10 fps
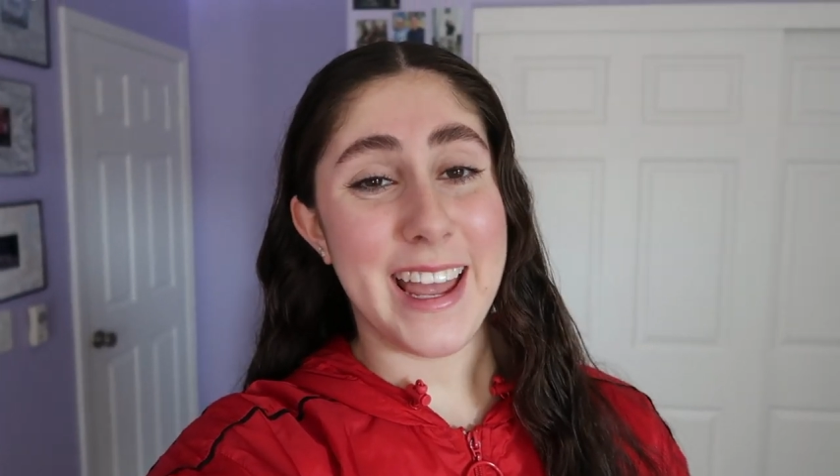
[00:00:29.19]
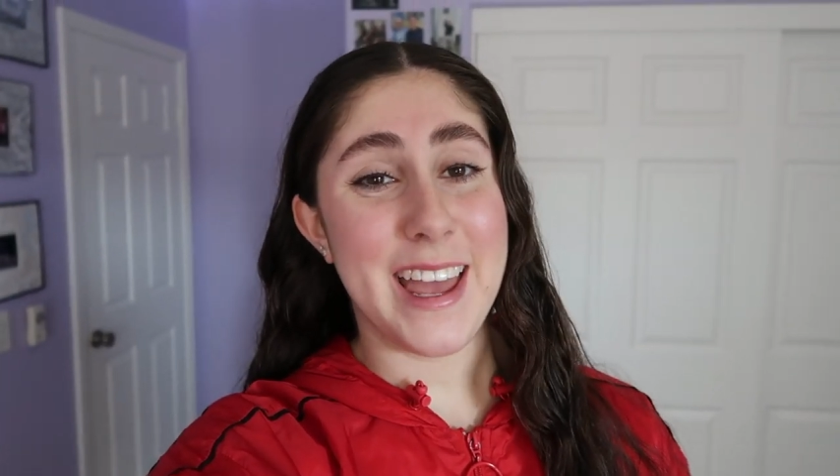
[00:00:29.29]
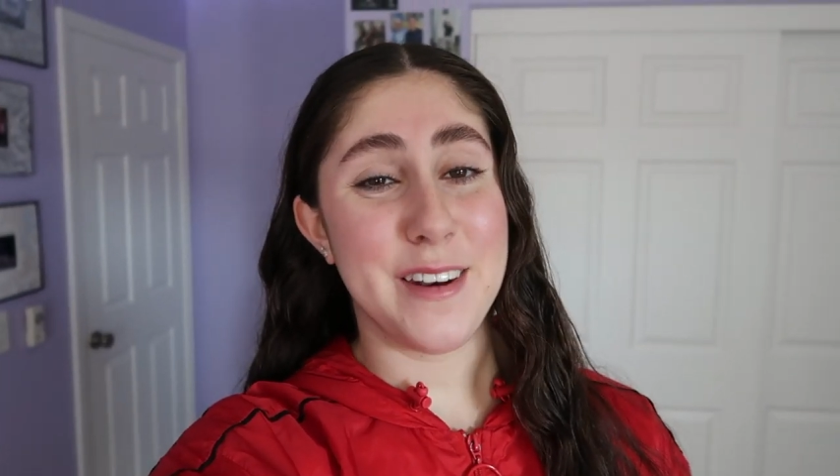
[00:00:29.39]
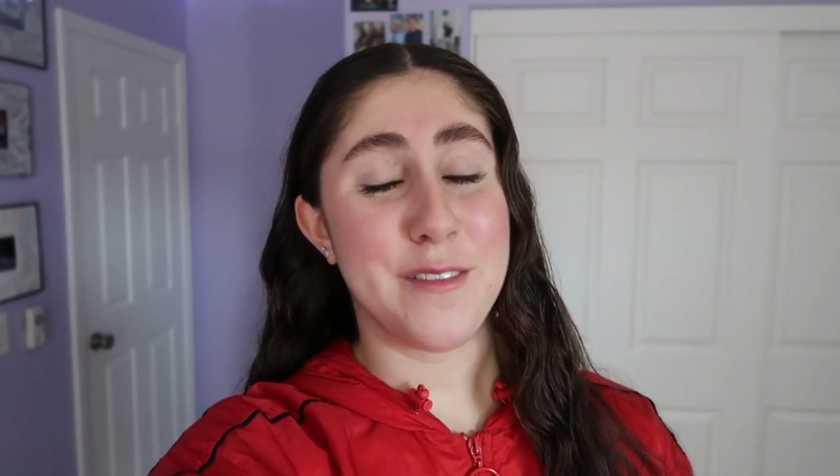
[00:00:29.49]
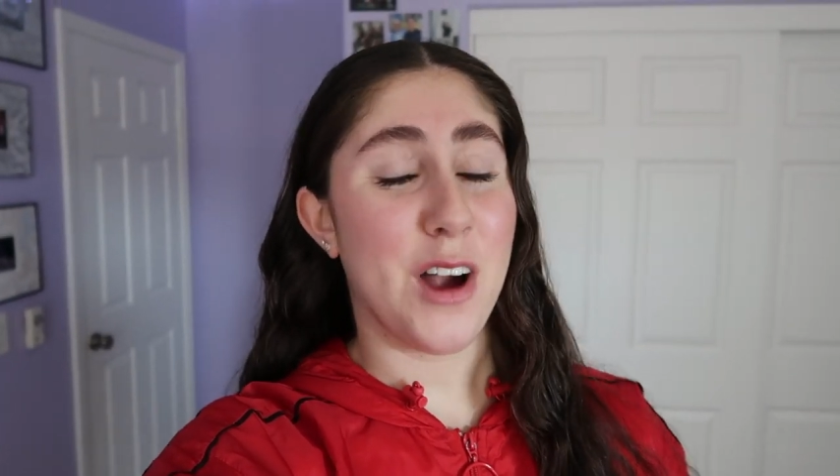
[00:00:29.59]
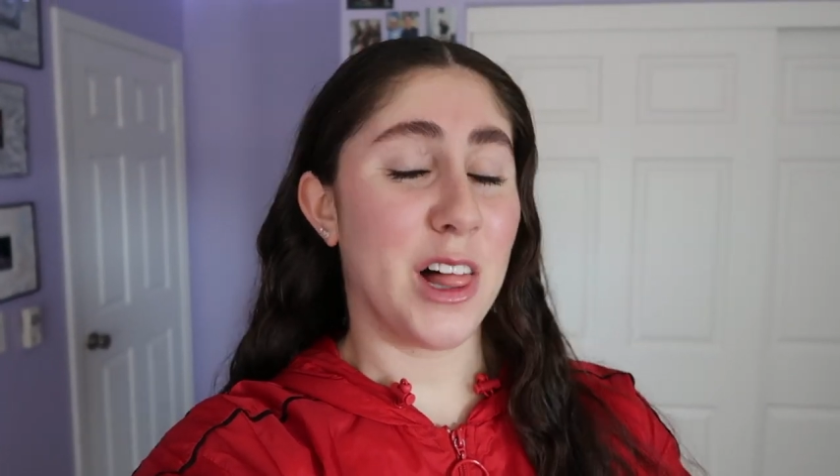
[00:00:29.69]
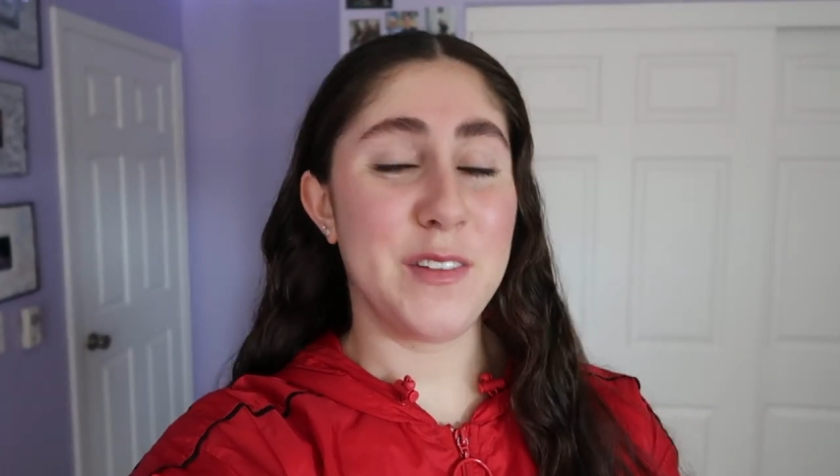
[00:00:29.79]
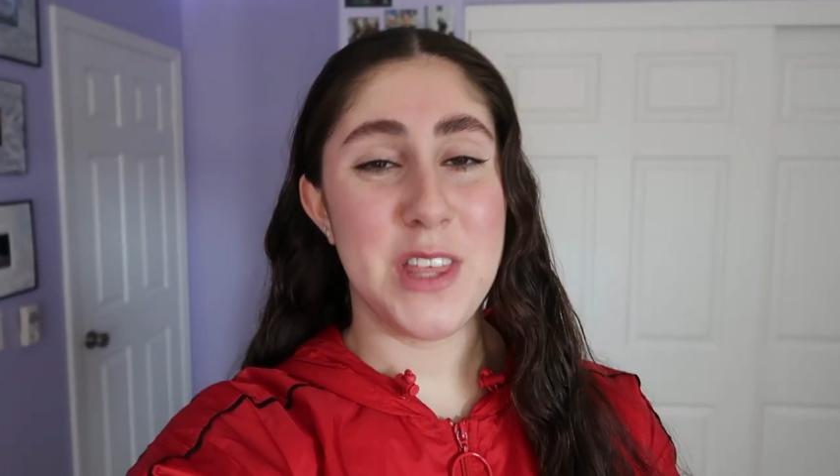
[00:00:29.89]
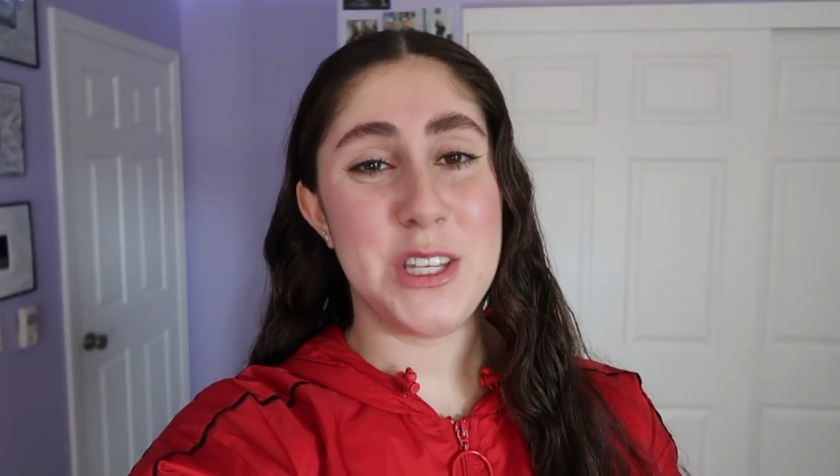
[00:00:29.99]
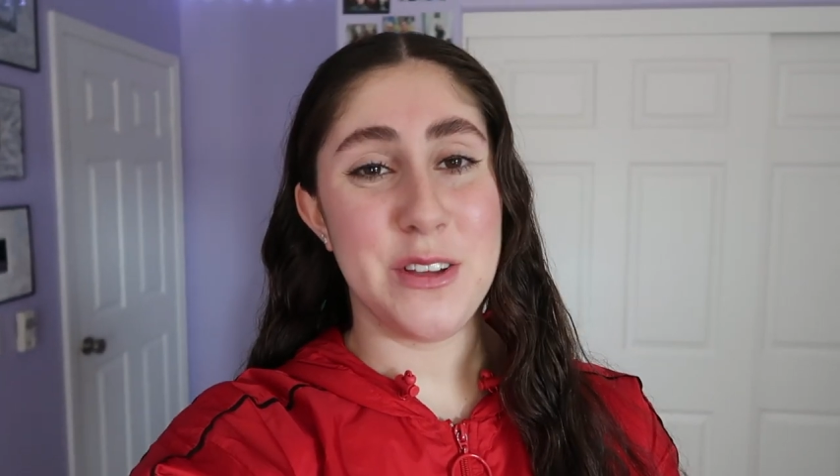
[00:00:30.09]
and for all of you
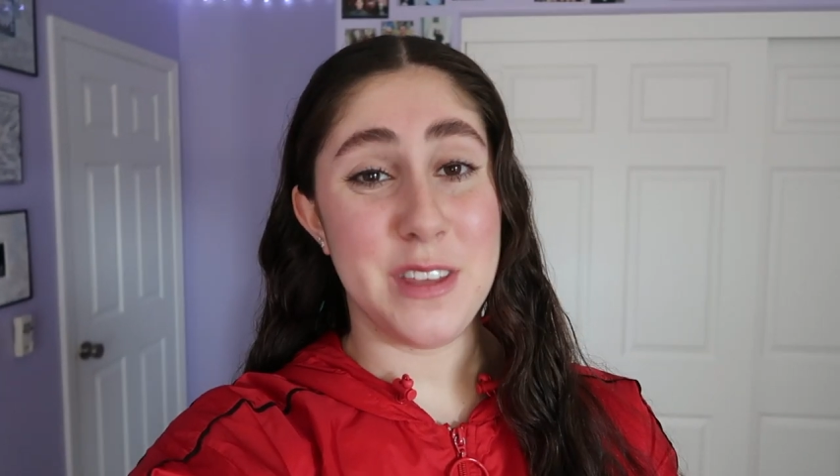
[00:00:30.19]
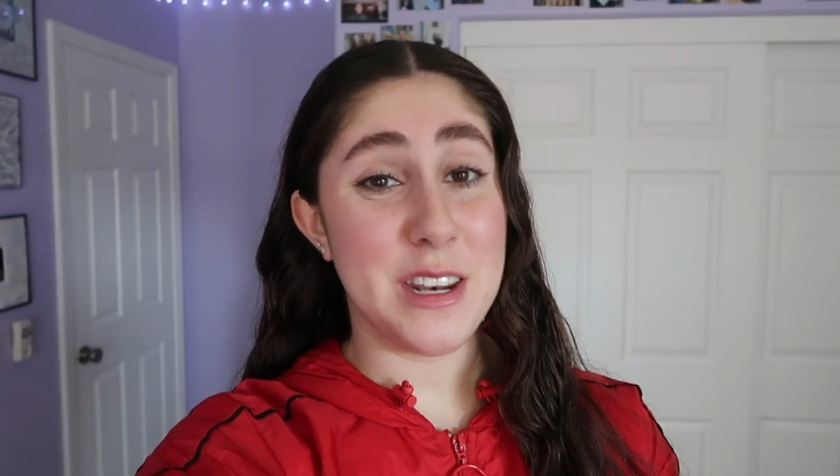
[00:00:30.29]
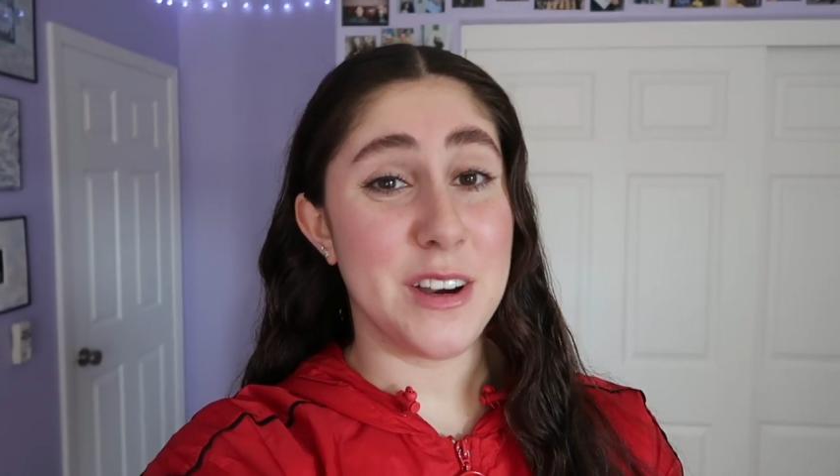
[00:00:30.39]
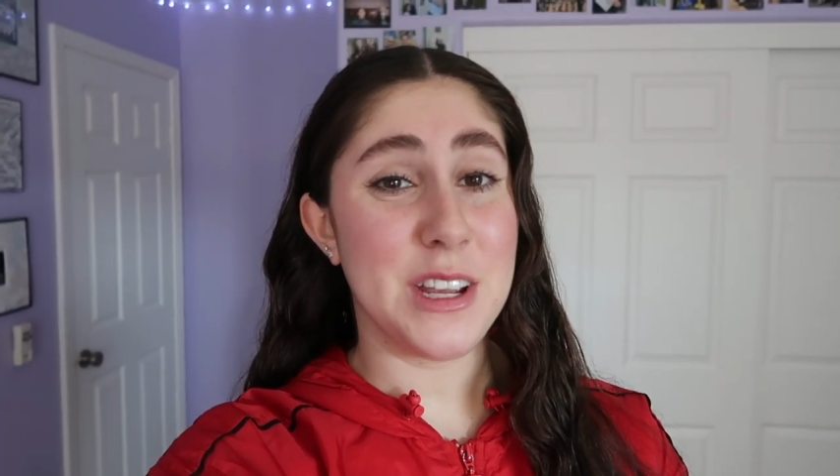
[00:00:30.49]
that do theater,